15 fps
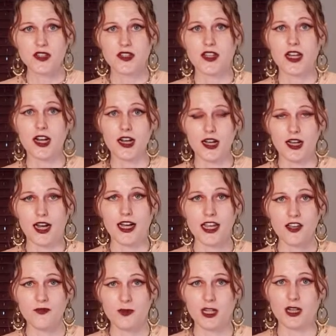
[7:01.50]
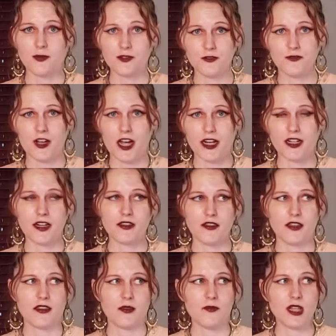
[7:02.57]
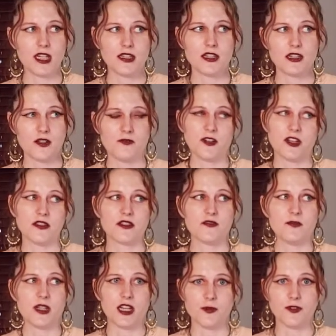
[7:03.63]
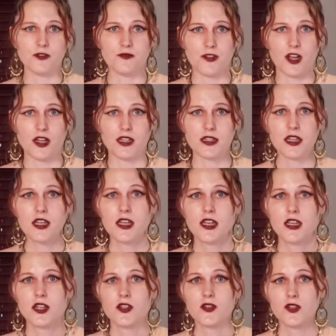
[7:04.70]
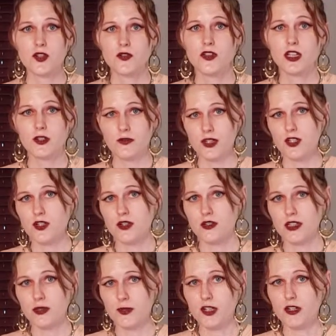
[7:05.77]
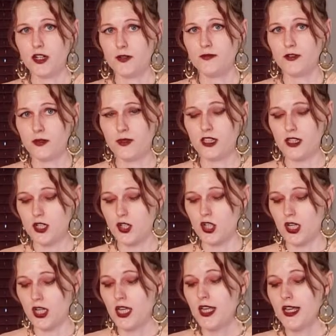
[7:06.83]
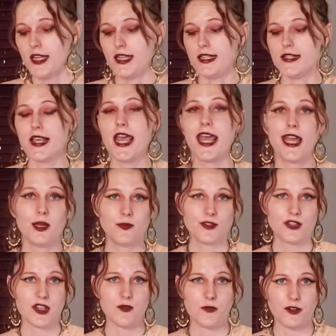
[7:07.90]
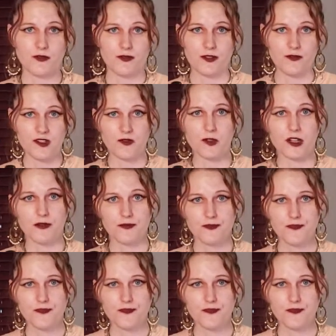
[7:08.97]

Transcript: that I have been able to find, and I think that many Tiki files have been able to find, to the original Lemon Heart formulation is Hamilton 151.